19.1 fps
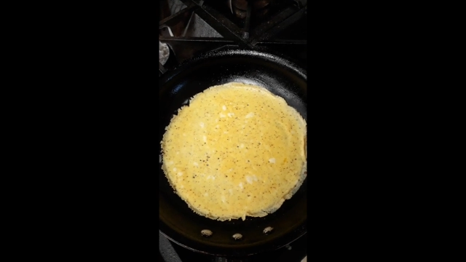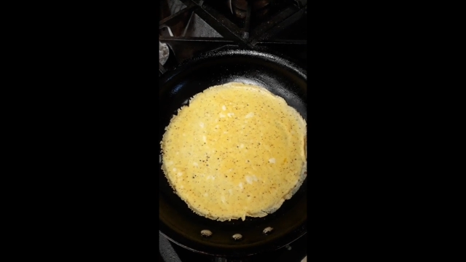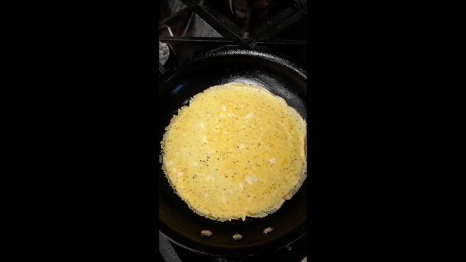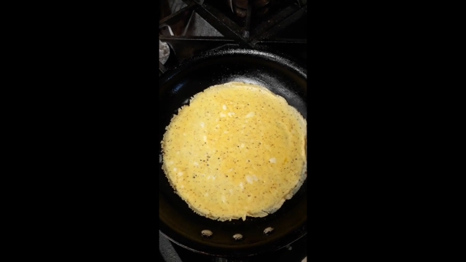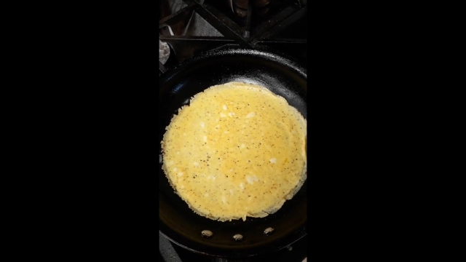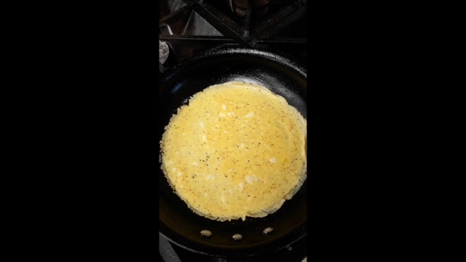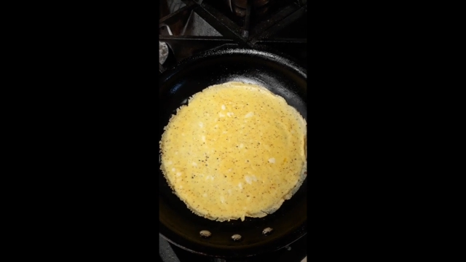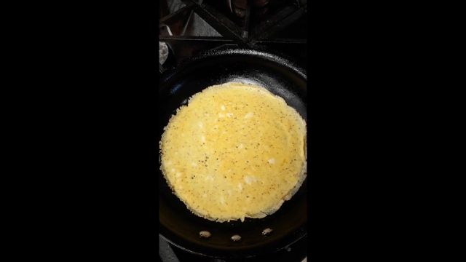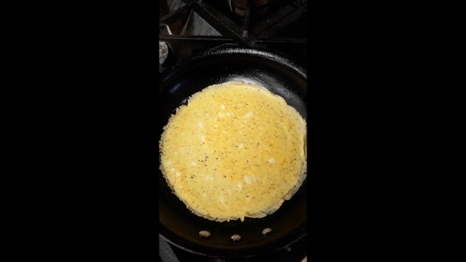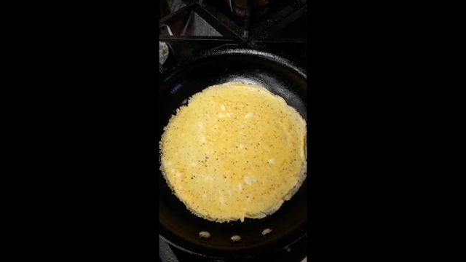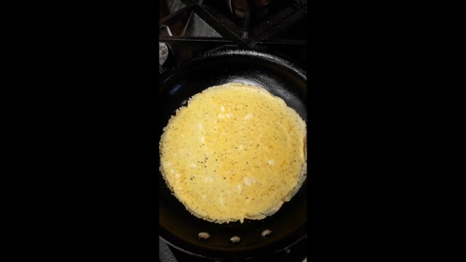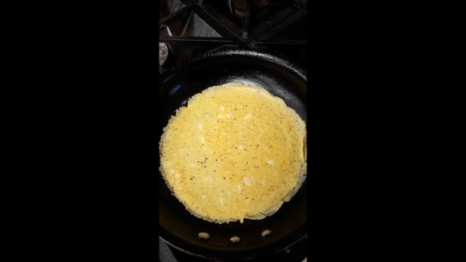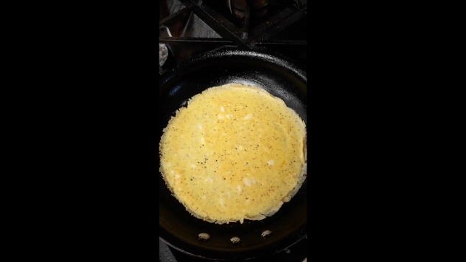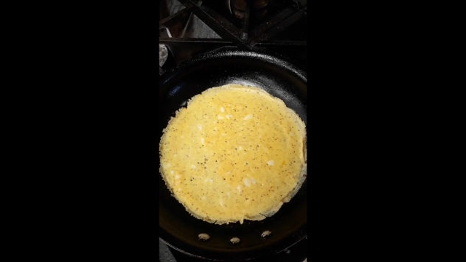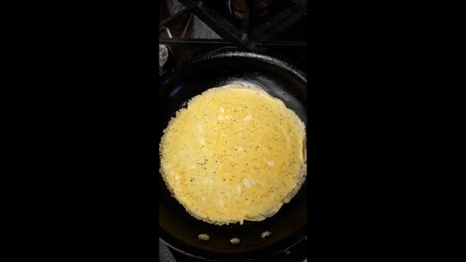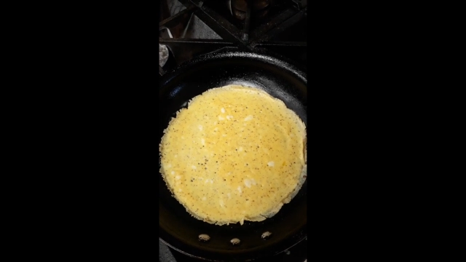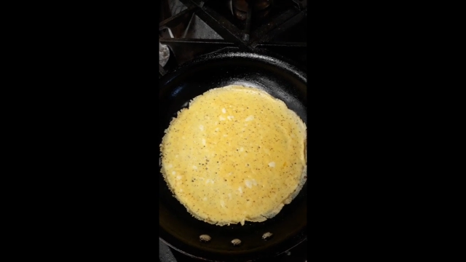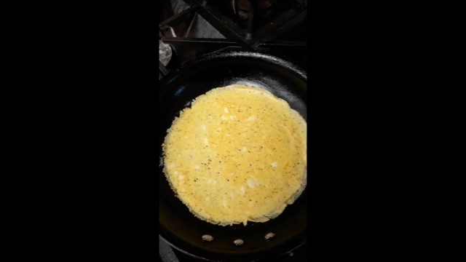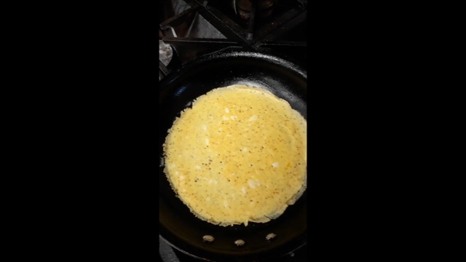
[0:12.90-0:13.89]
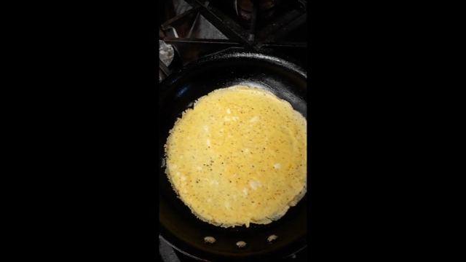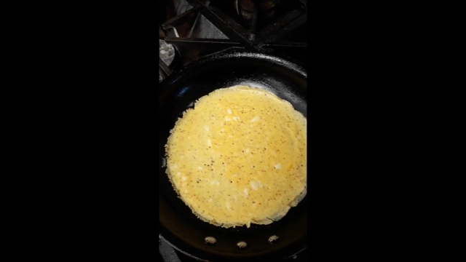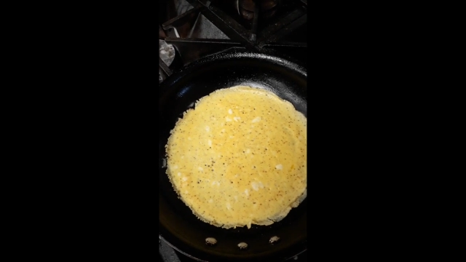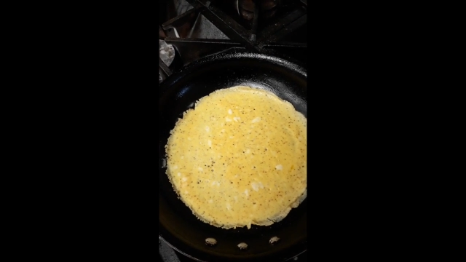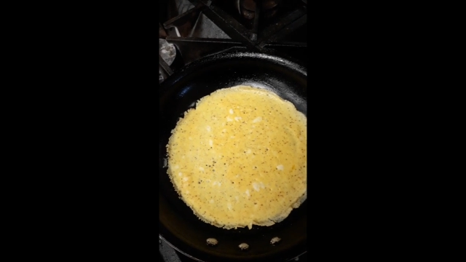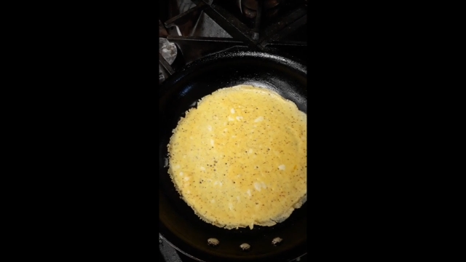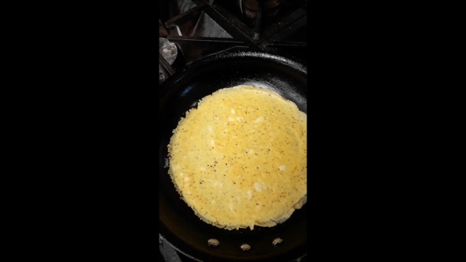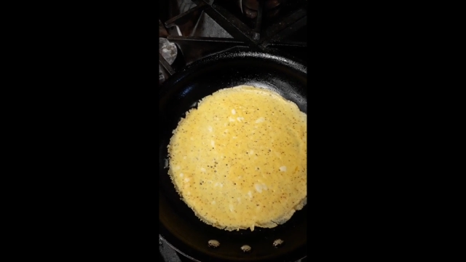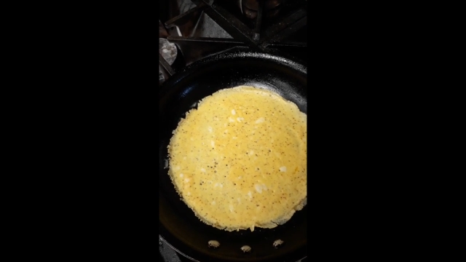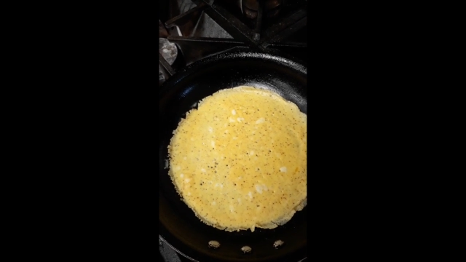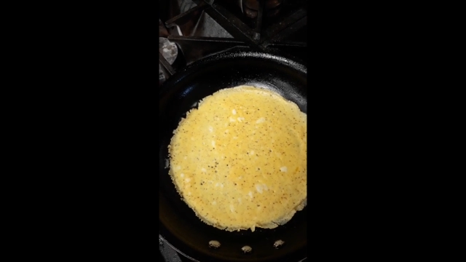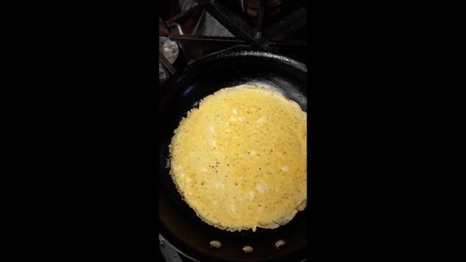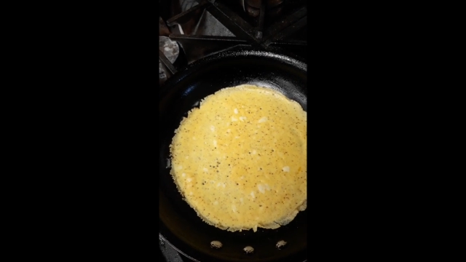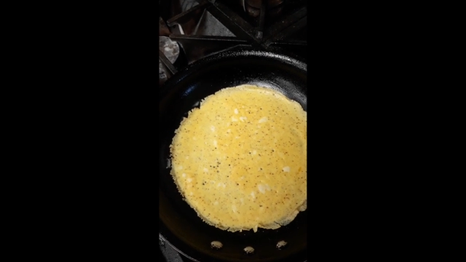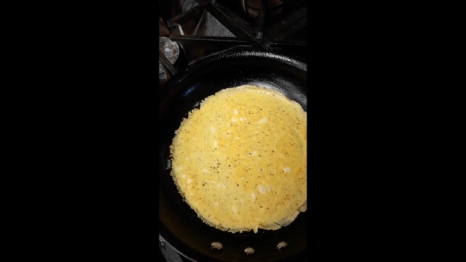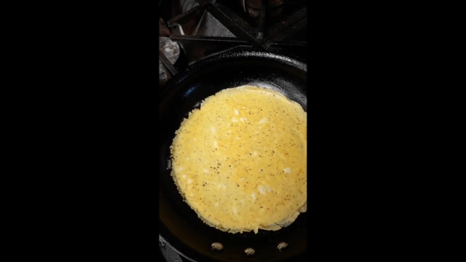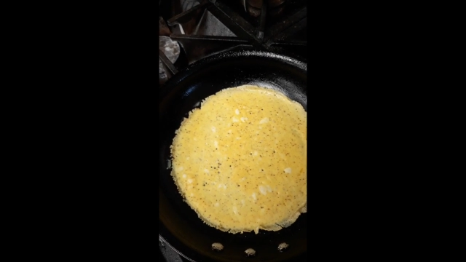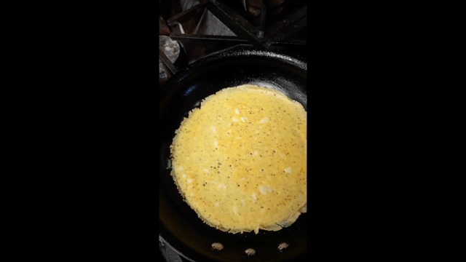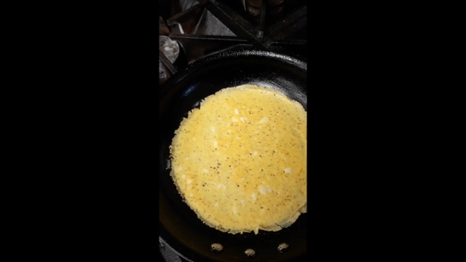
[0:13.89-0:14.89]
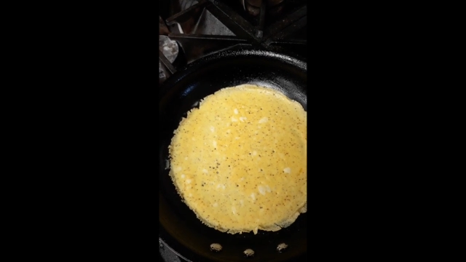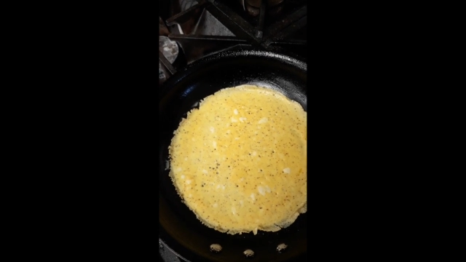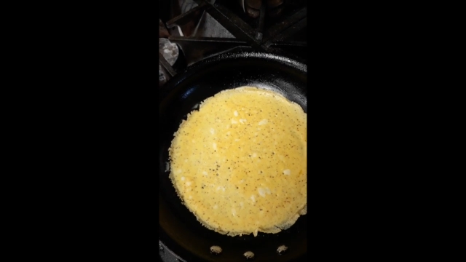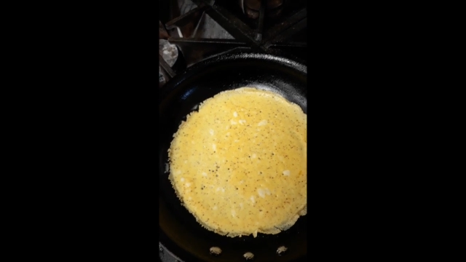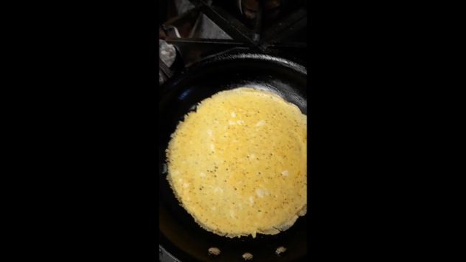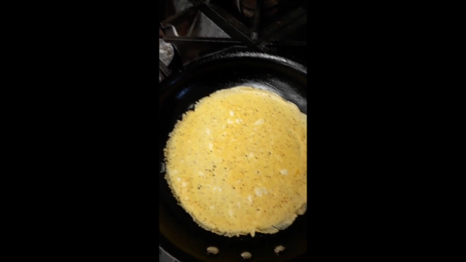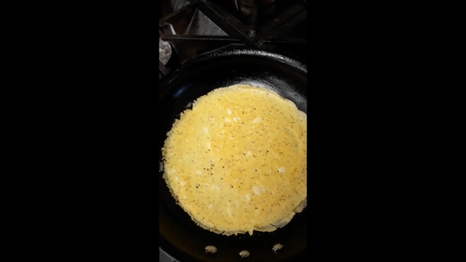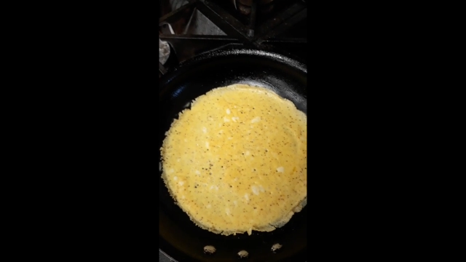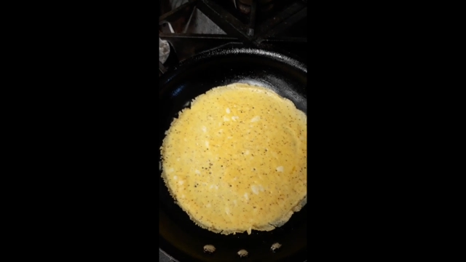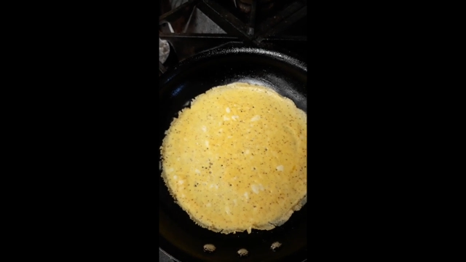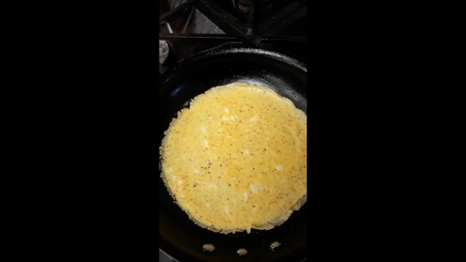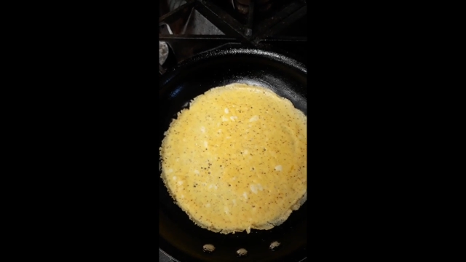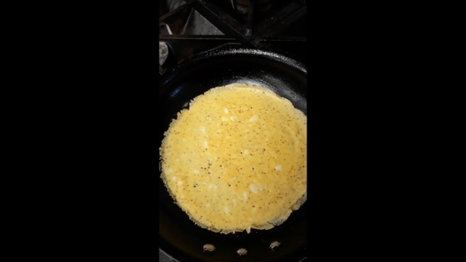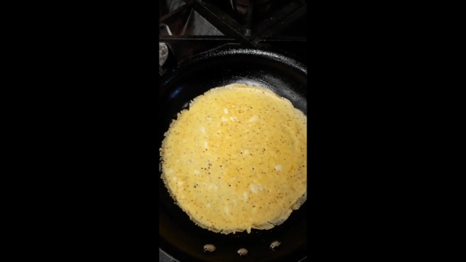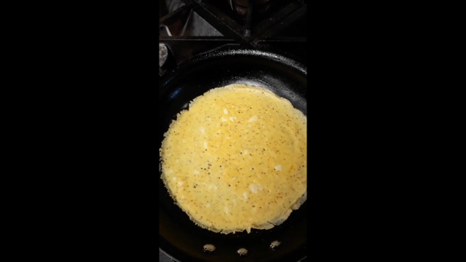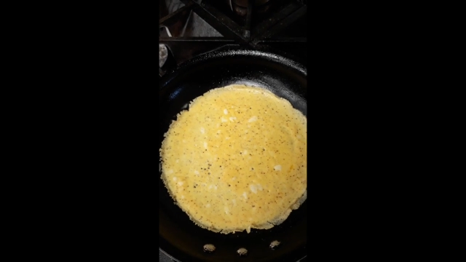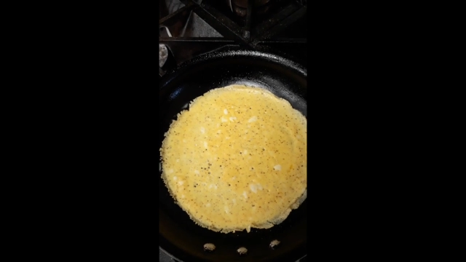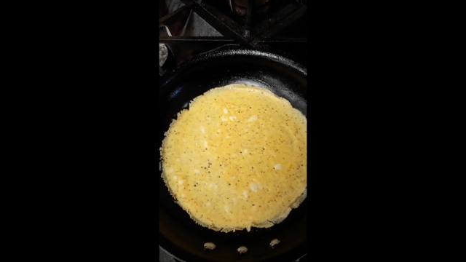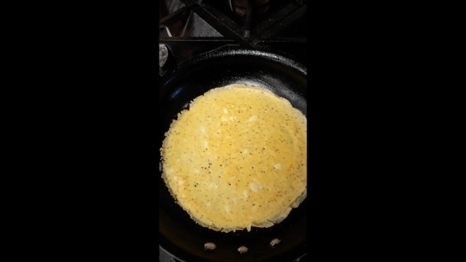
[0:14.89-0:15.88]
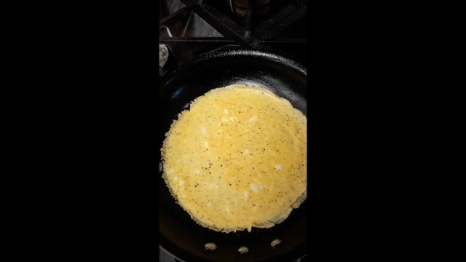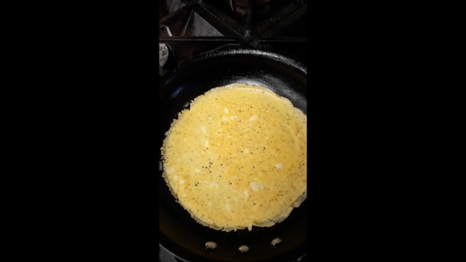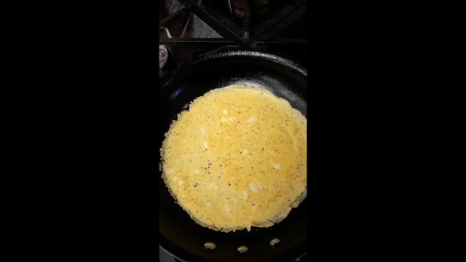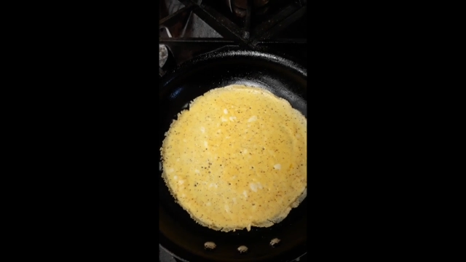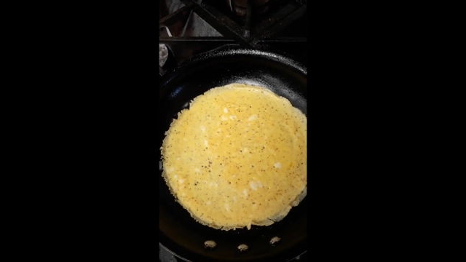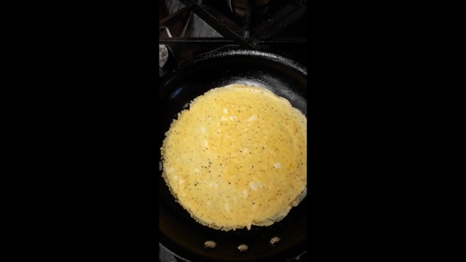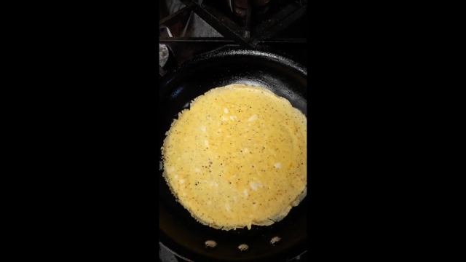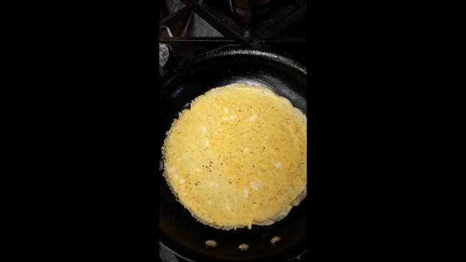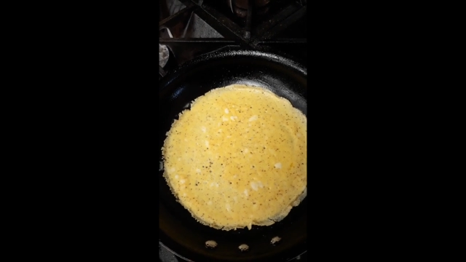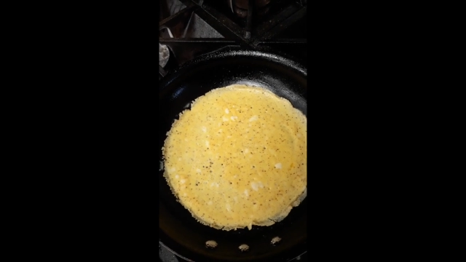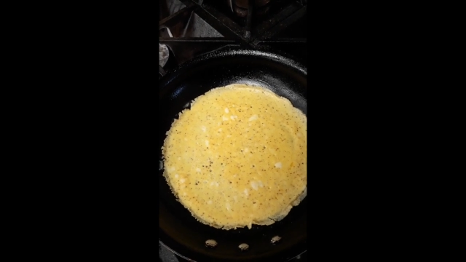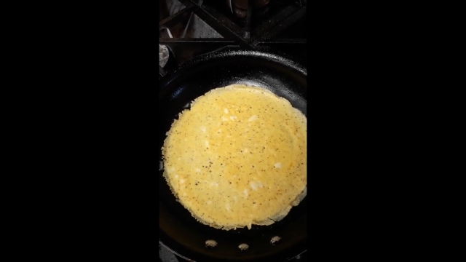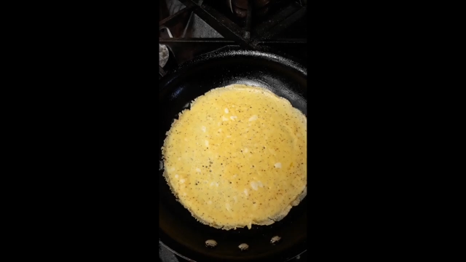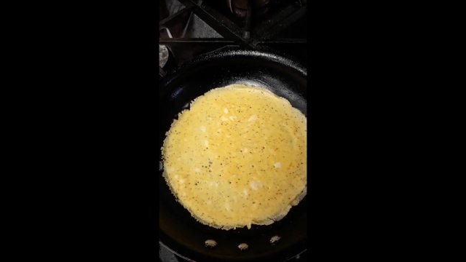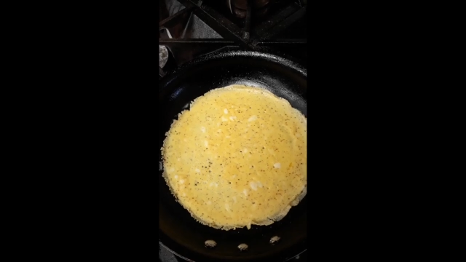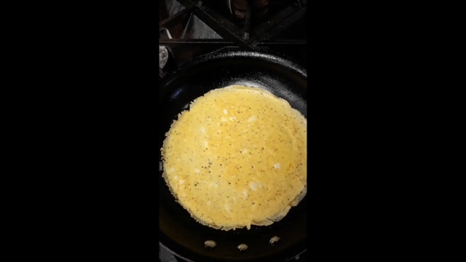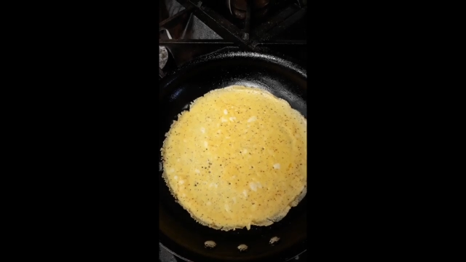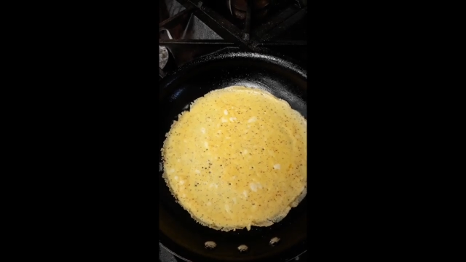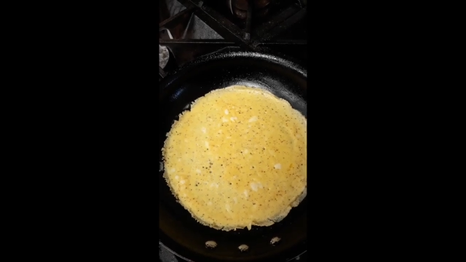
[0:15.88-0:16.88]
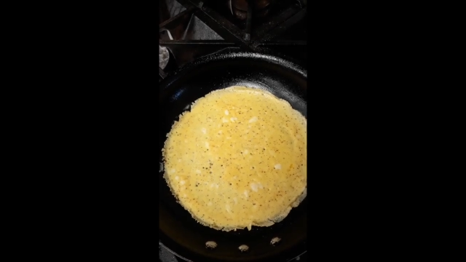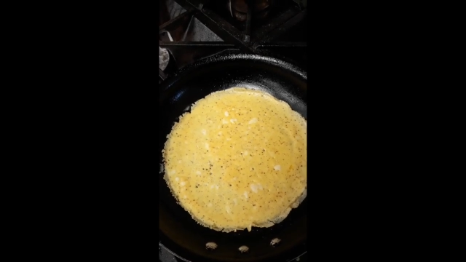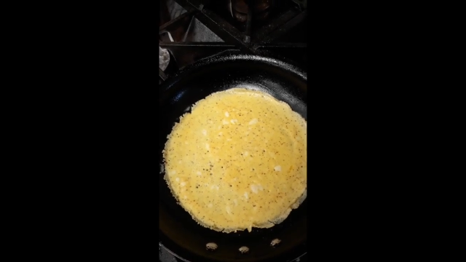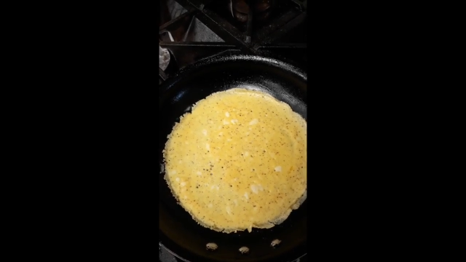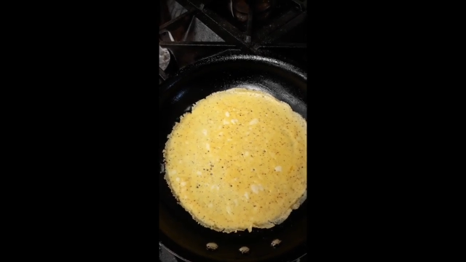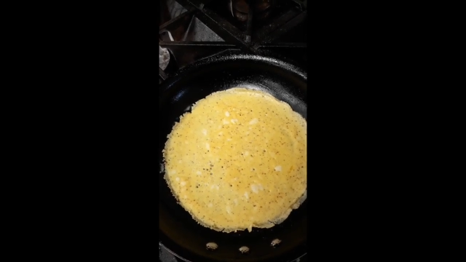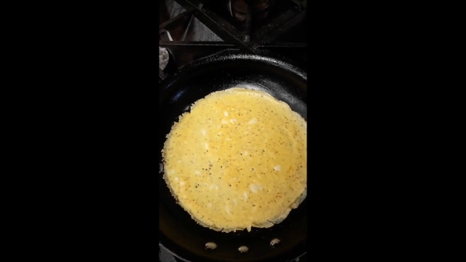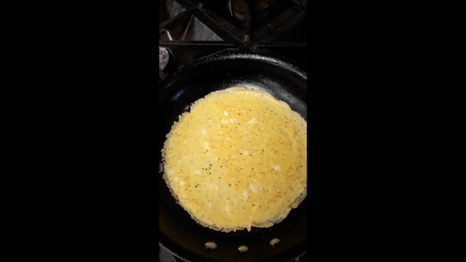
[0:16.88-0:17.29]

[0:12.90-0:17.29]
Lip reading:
(no speaker visible)